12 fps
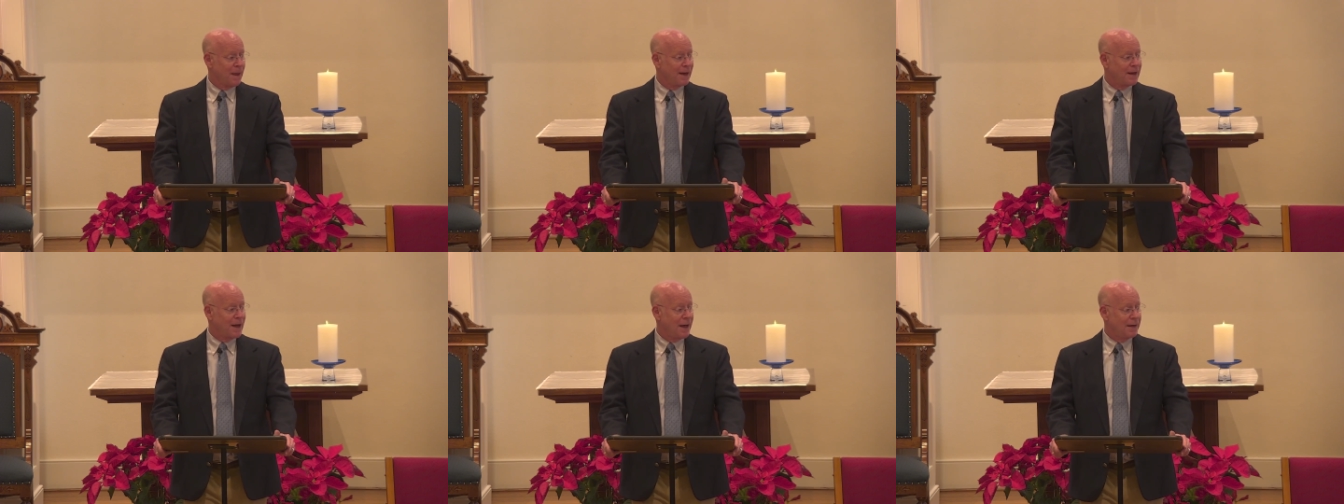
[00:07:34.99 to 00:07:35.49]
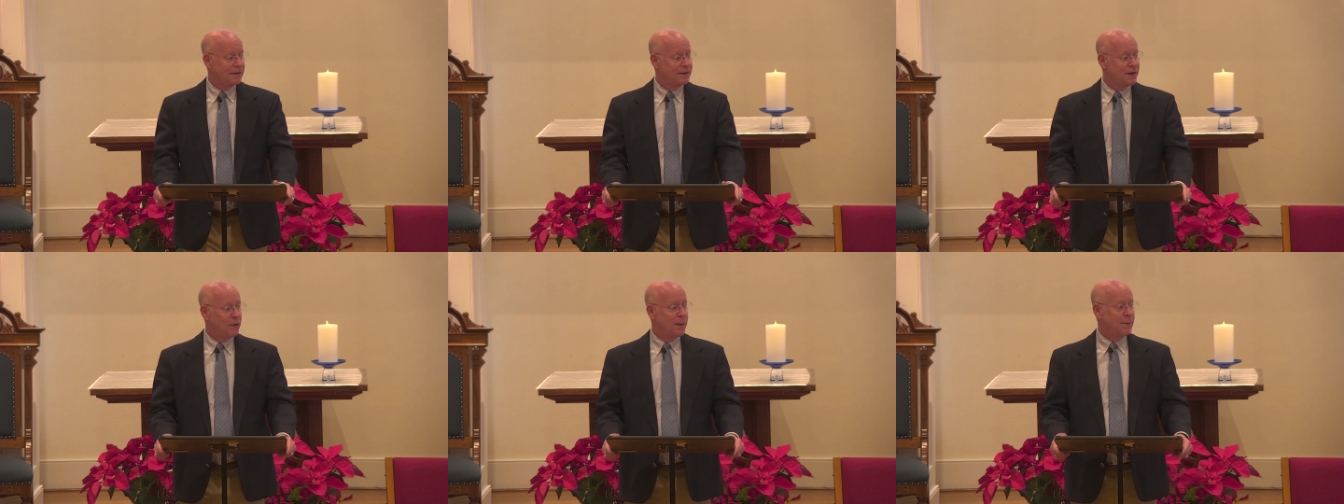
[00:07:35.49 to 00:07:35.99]
I kind of
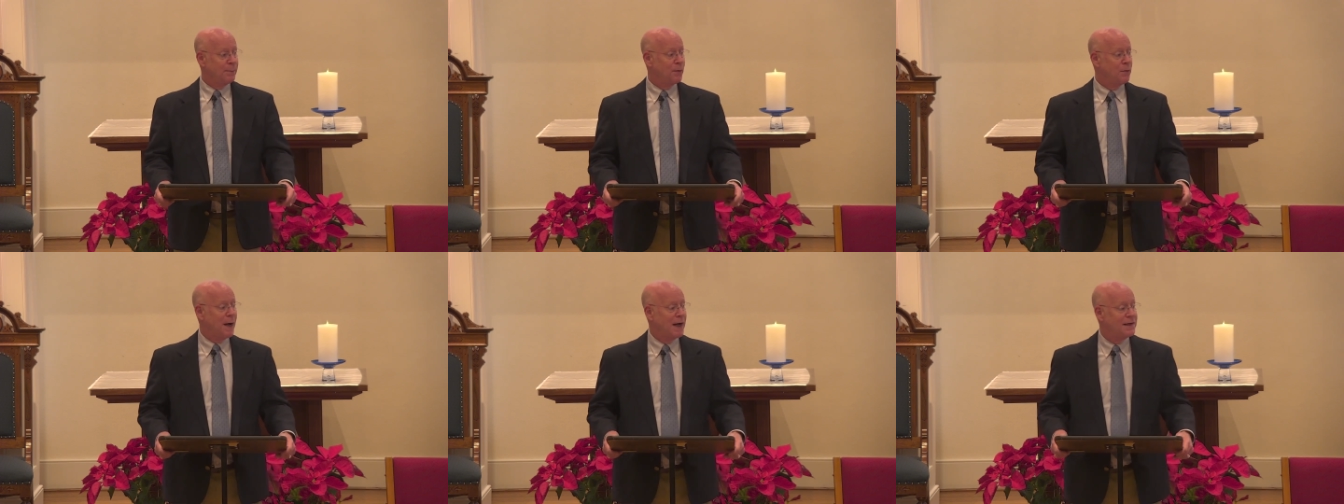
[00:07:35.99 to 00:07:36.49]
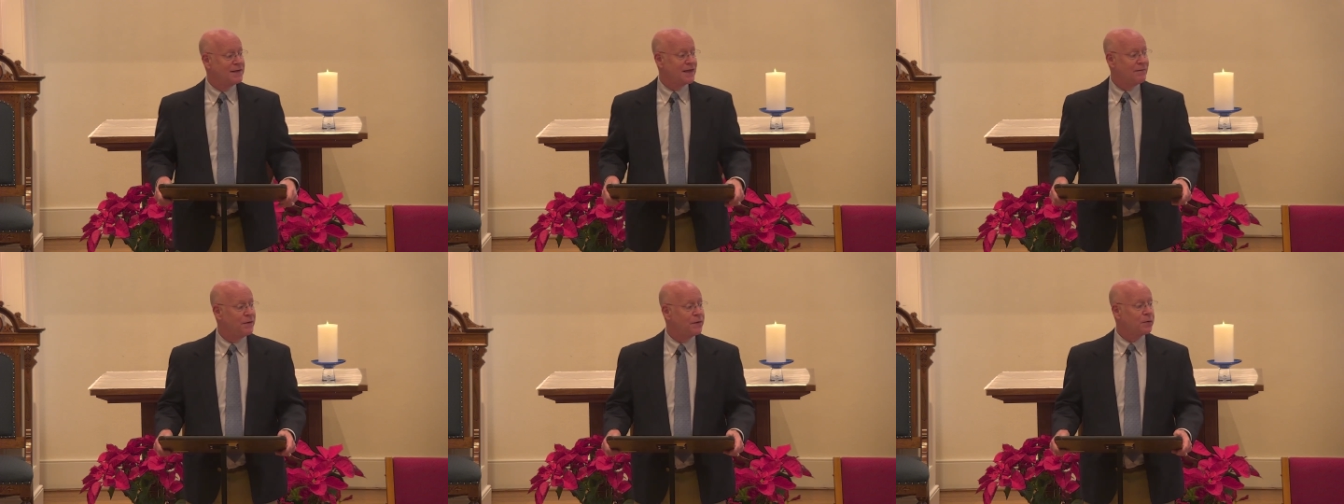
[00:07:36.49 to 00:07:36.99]
tell people my
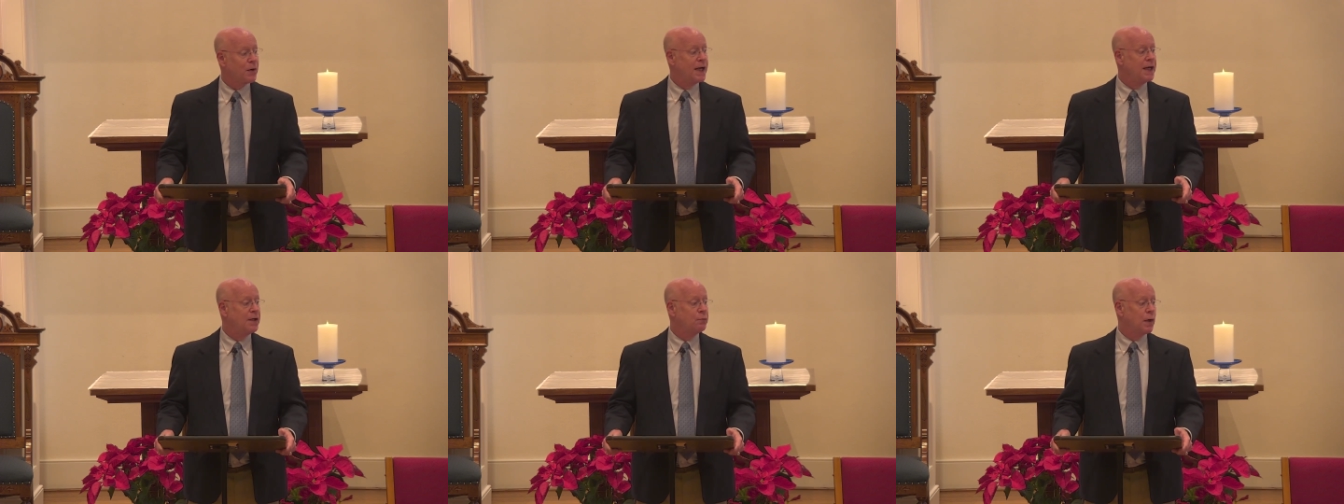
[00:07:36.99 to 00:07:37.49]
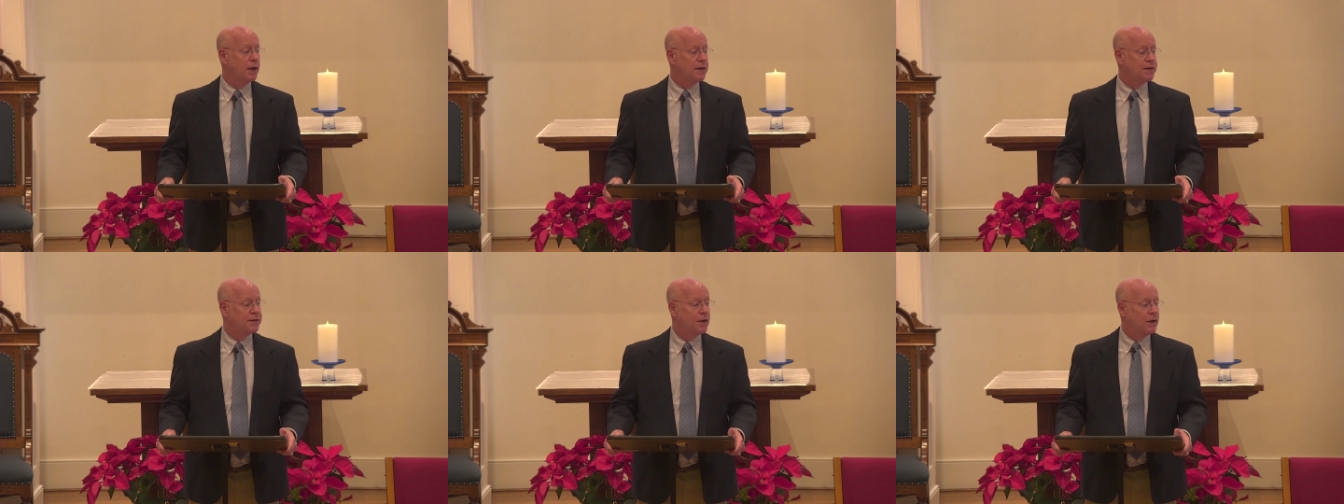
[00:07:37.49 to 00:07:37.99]
seventh grade
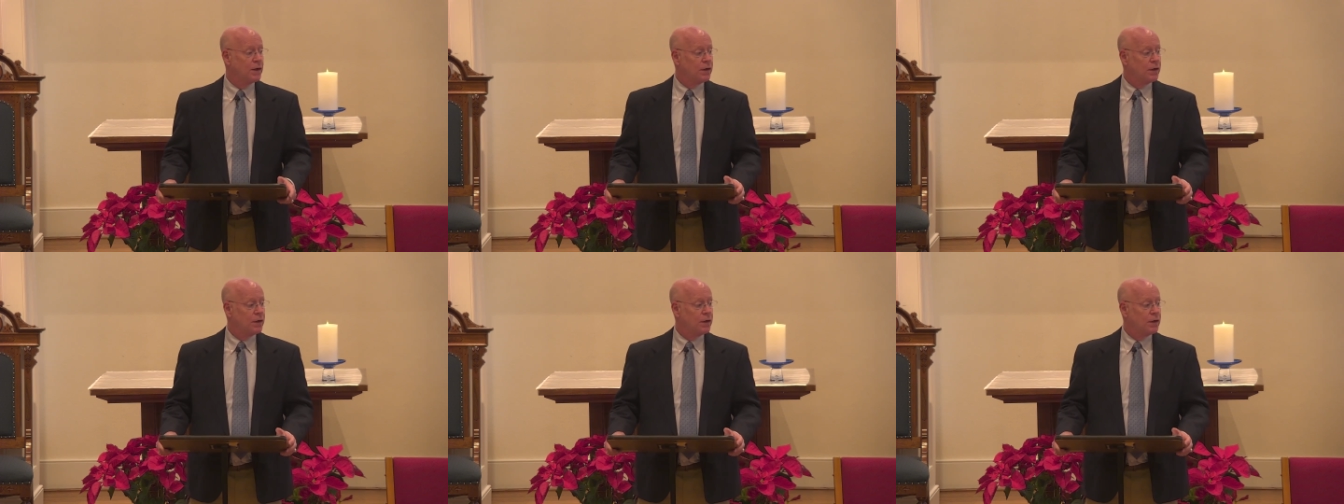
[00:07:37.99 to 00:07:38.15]
was